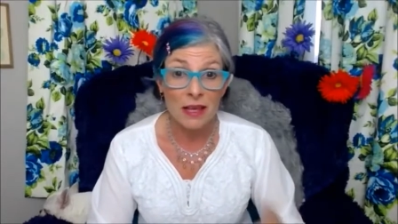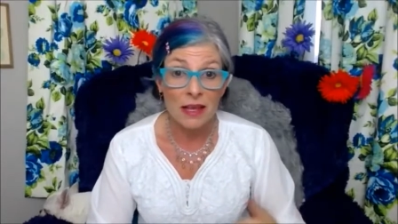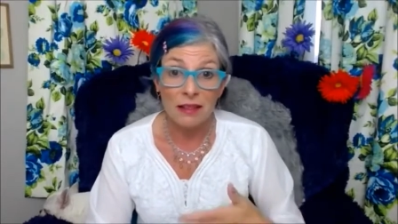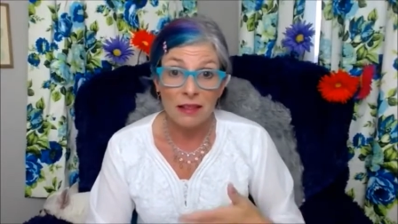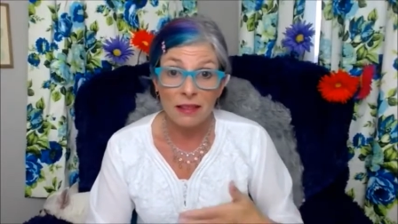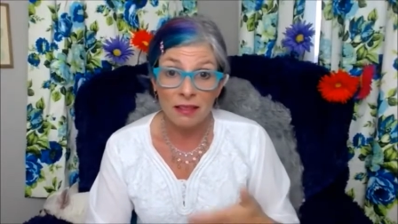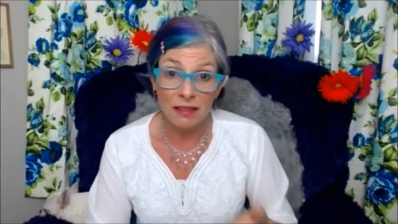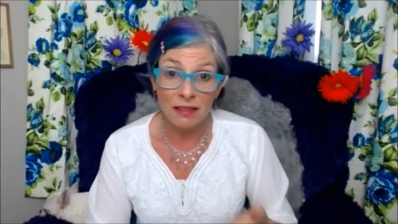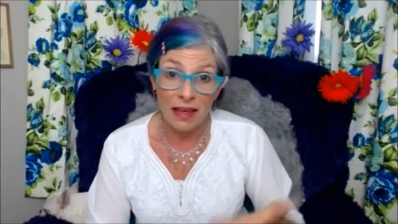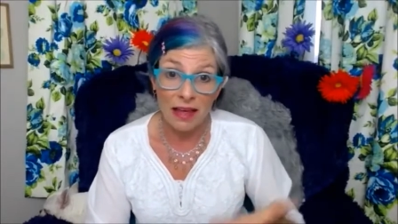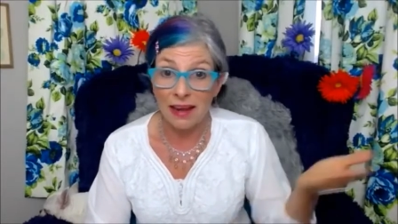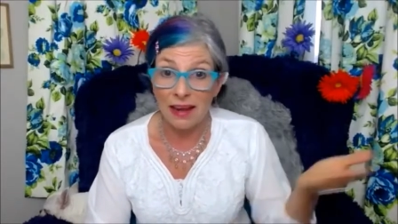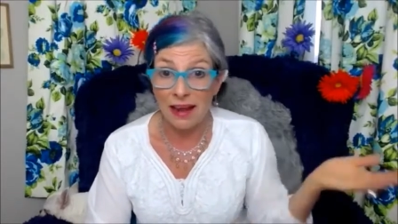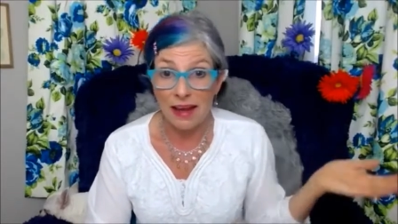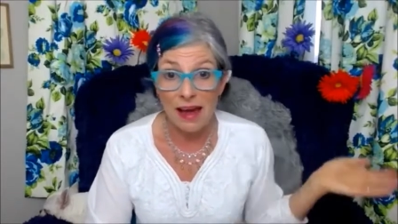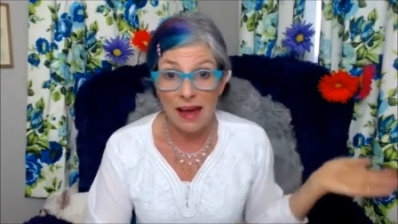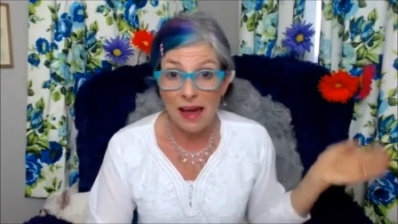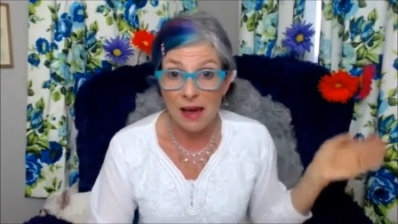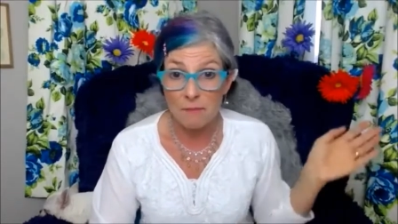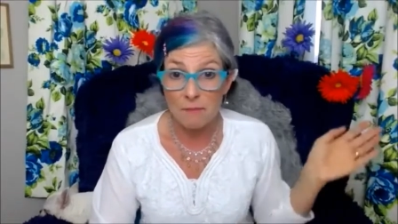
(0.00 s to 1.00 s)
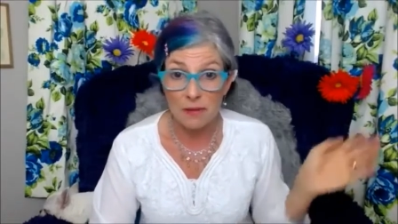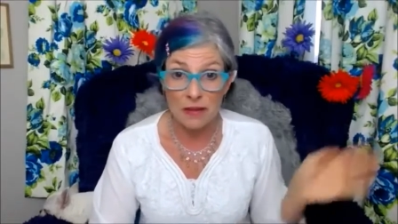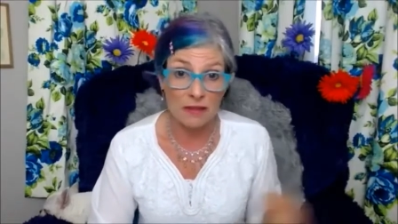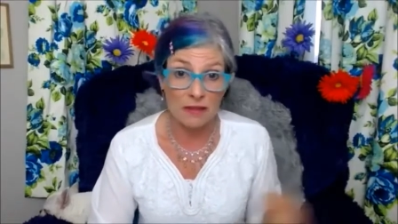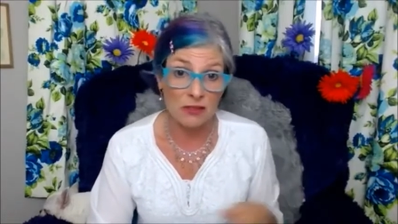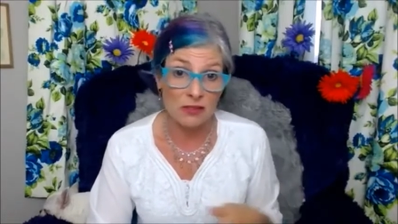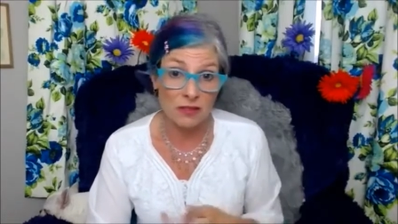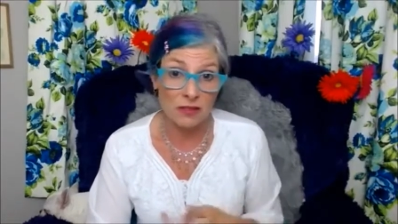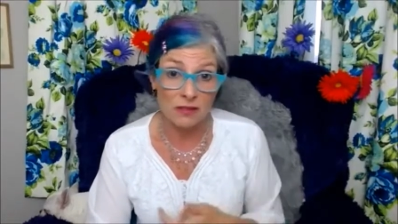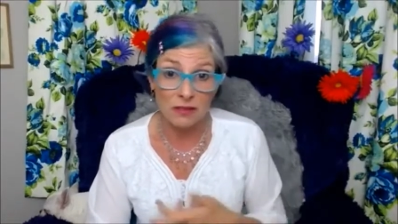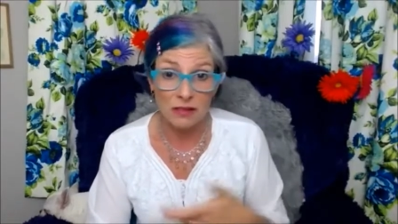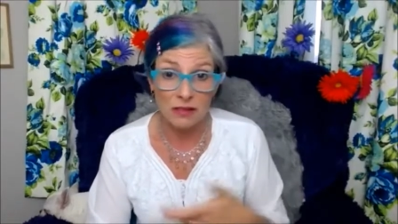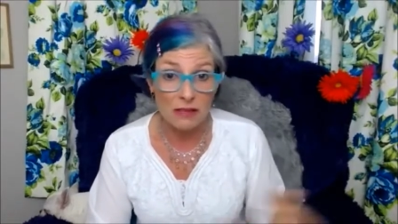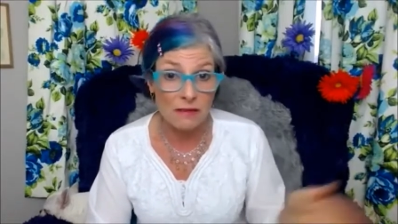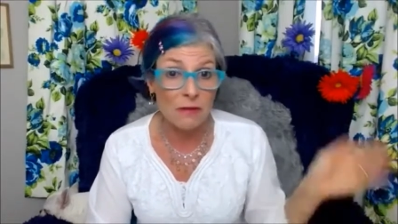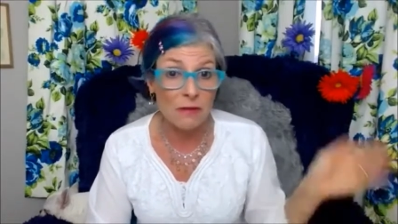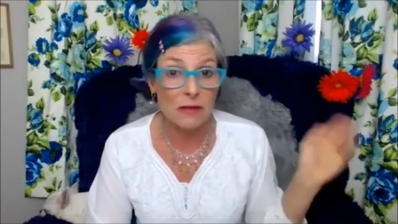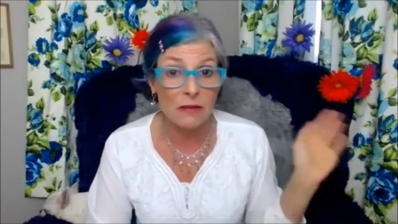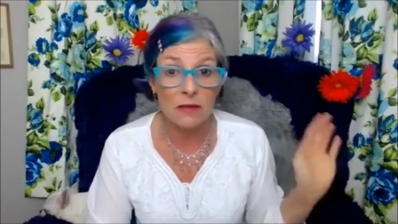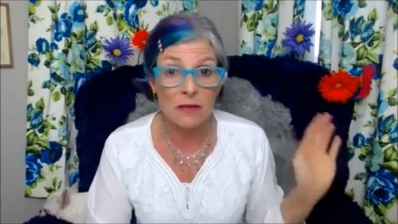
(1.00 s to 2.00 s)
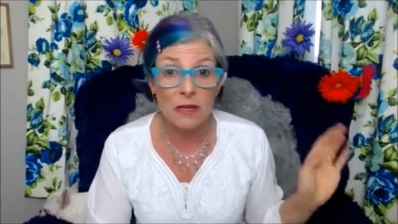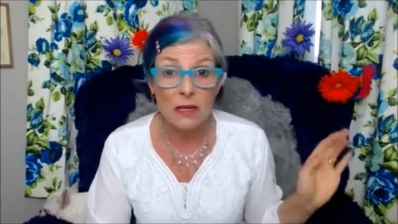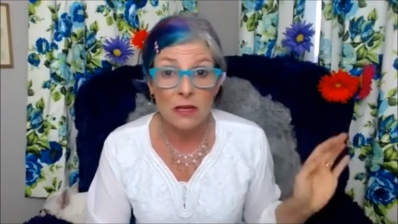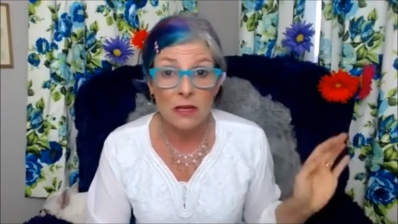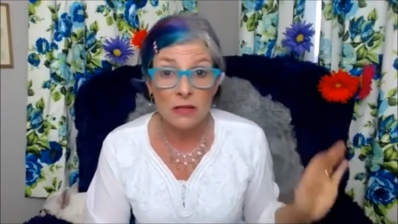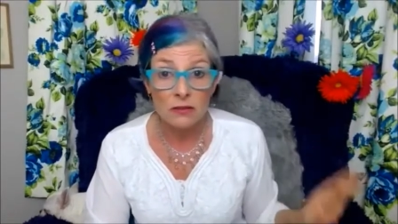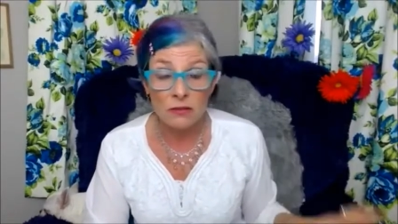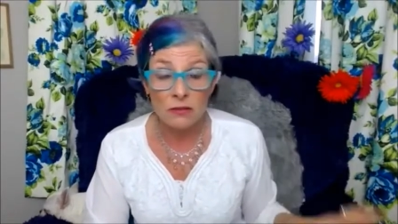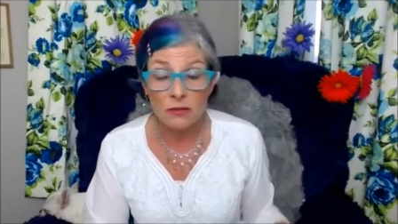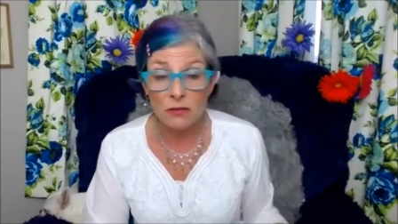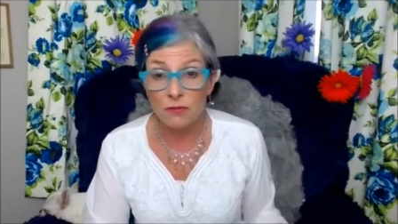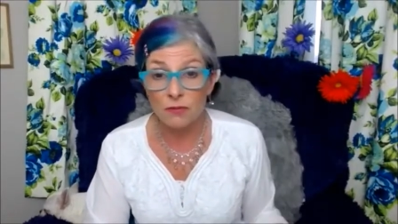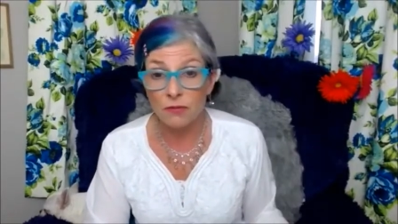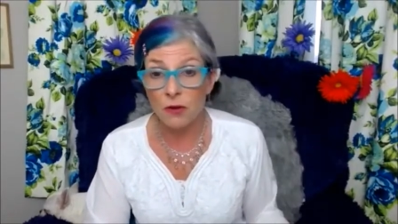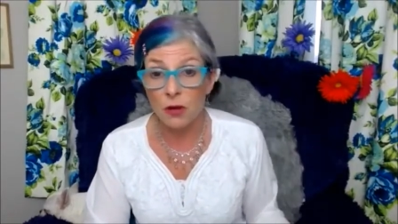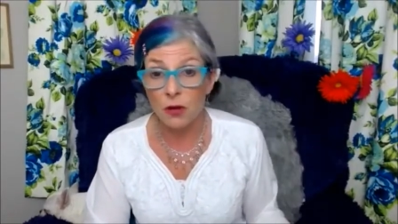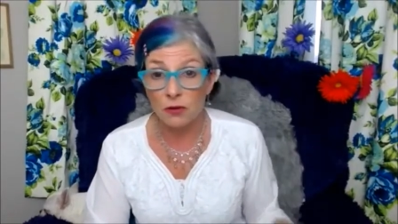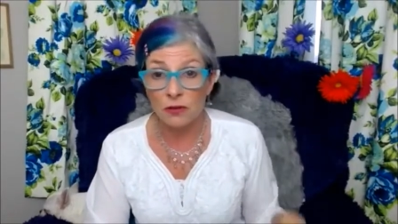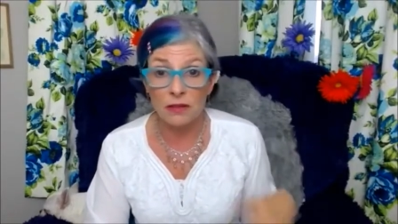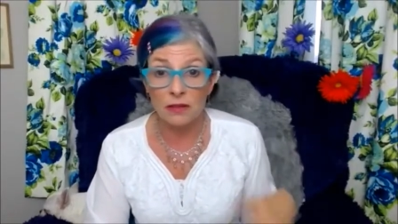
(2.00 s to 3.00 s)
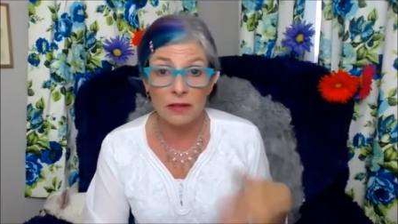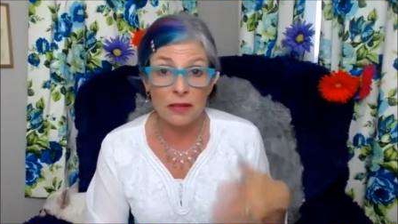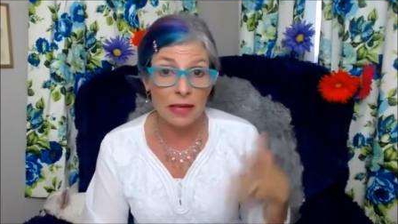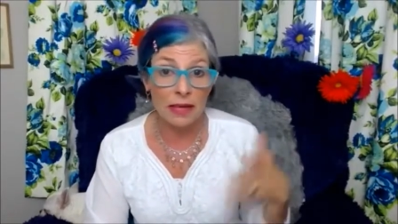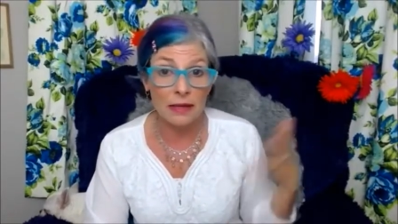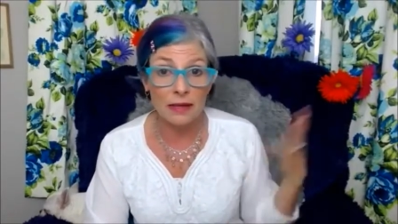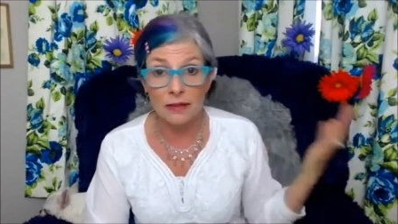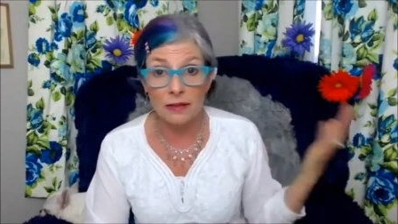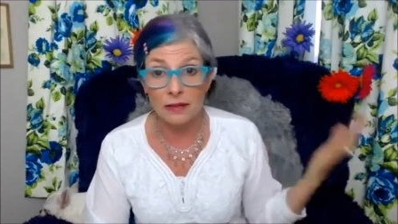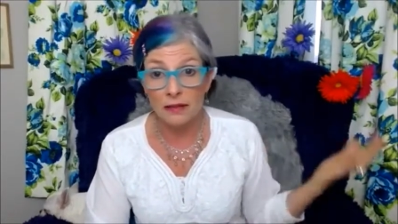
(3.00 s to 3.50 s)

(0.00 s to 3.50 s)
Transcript: let it happen, just leave it to default and let,